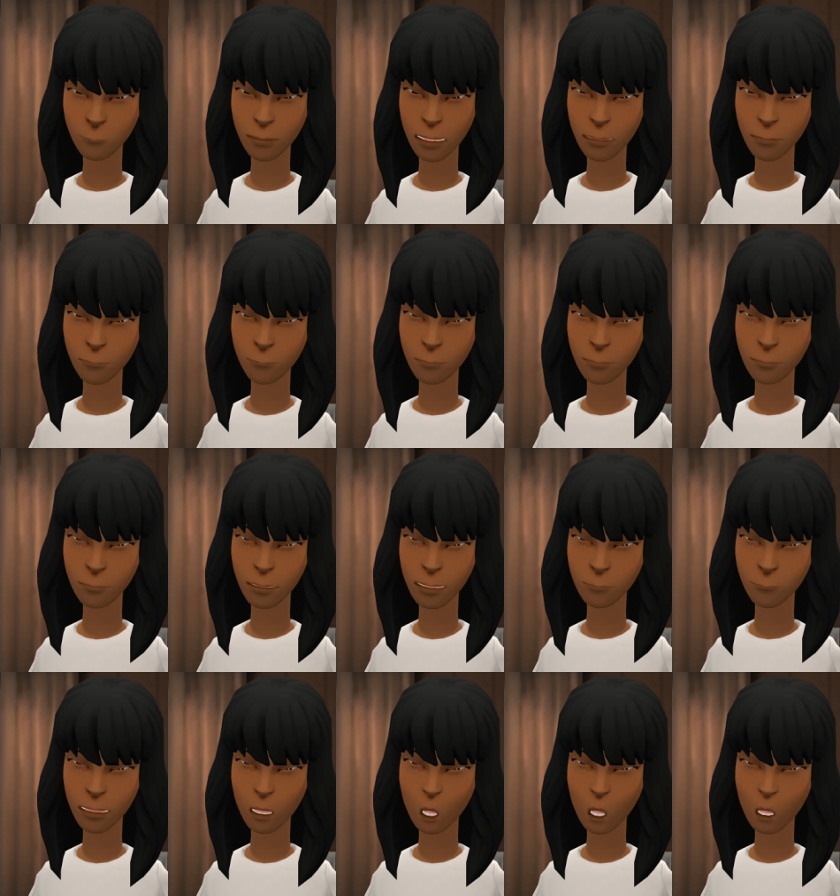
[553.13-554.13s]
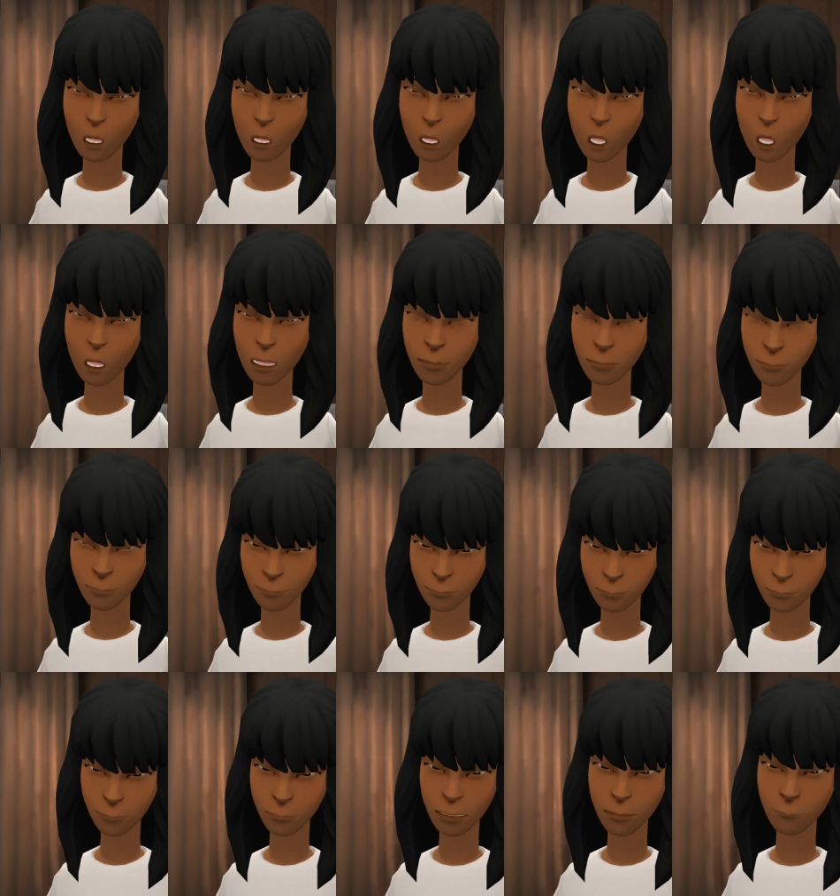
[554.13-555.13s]
Um, I'm not sure.
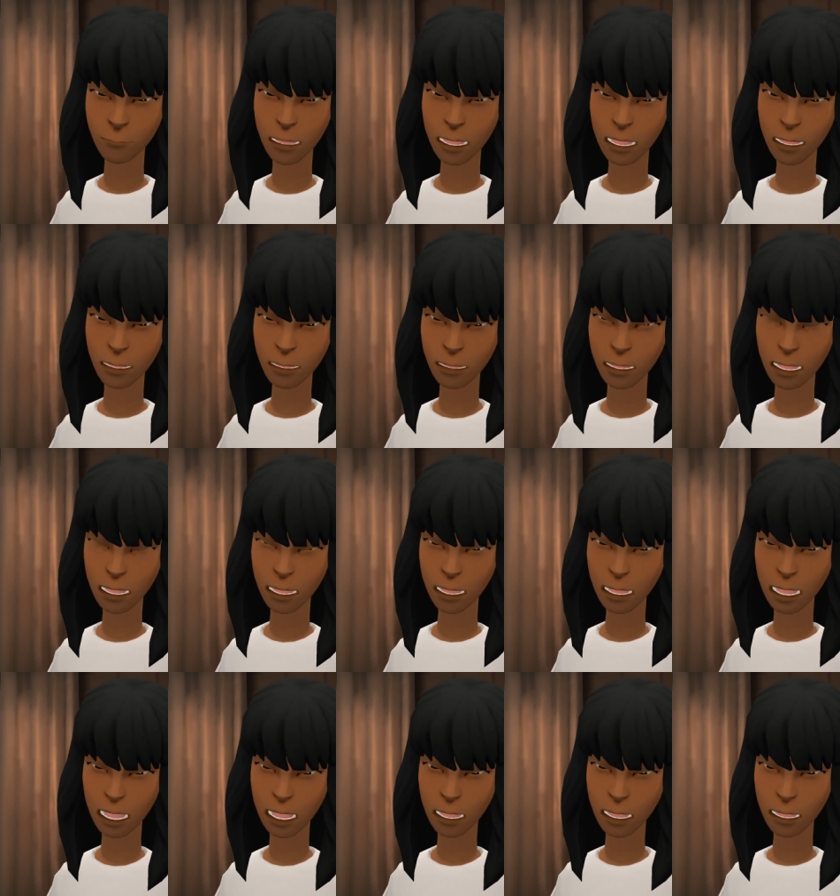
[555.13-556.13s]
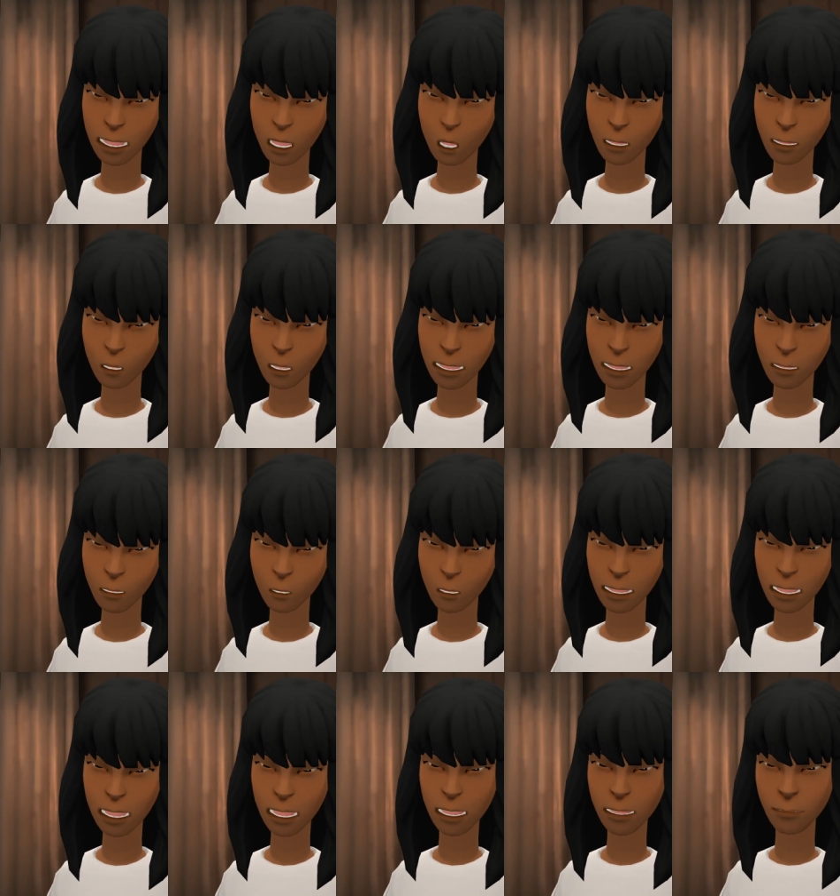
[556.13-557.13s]
I mean I think things are going
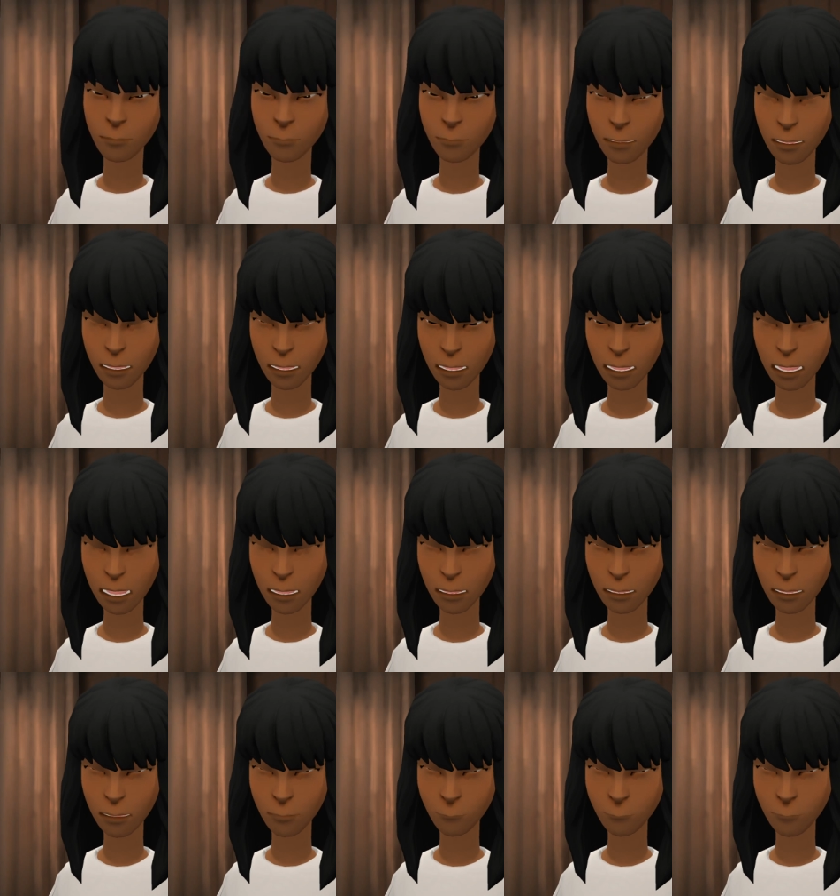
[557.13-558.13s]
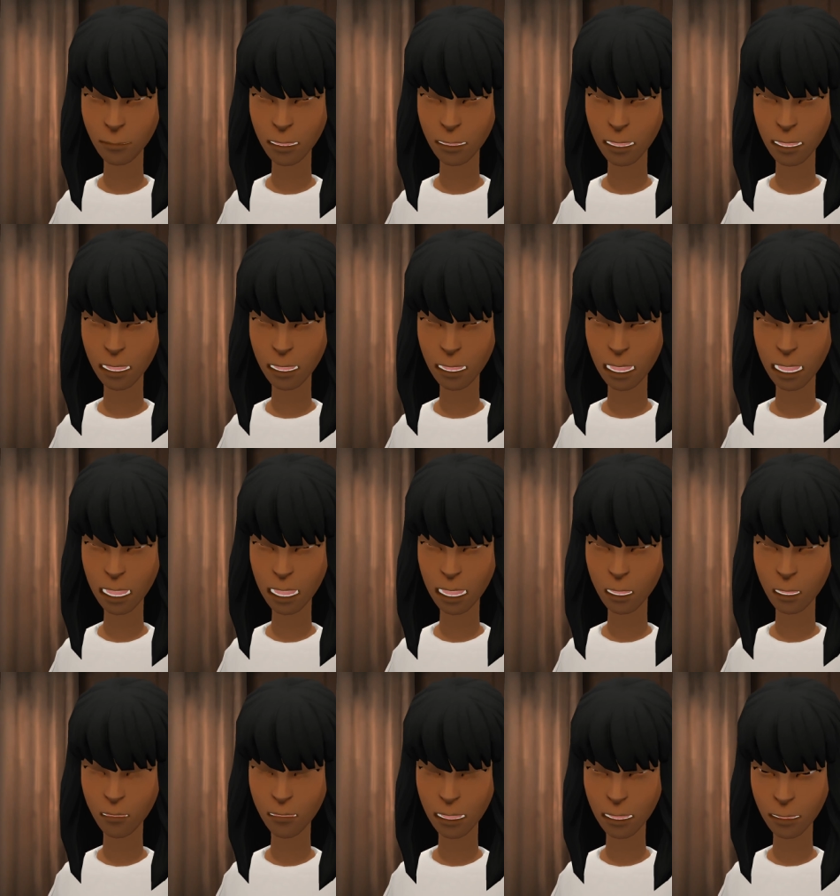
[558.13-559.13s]
okay, I guess I'm just a little
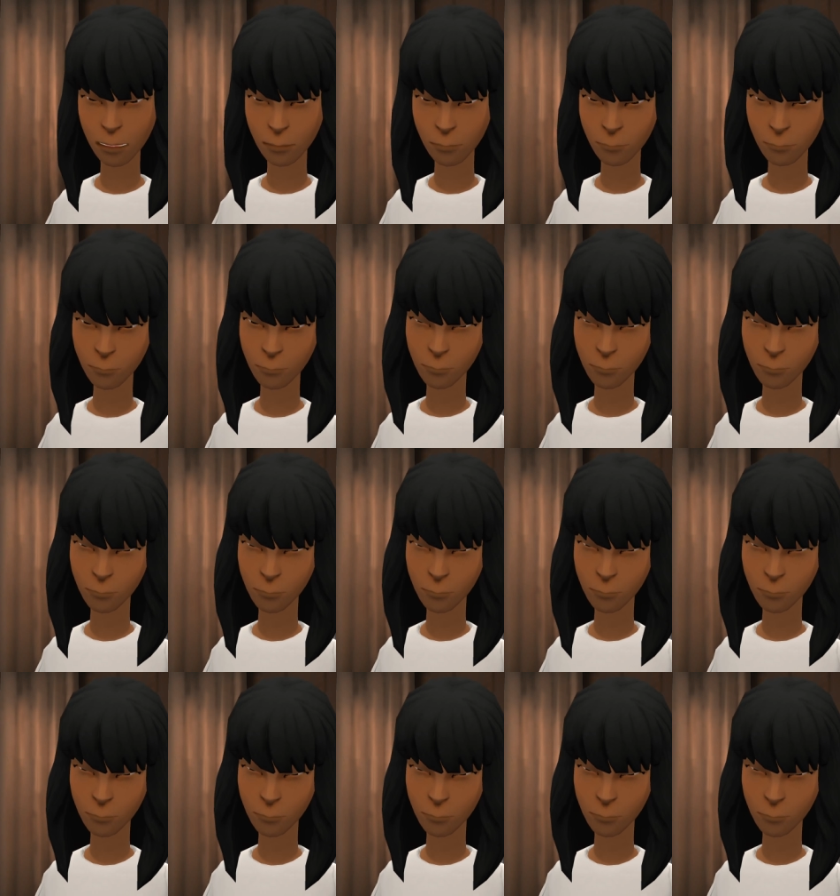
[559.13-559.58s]
nervous.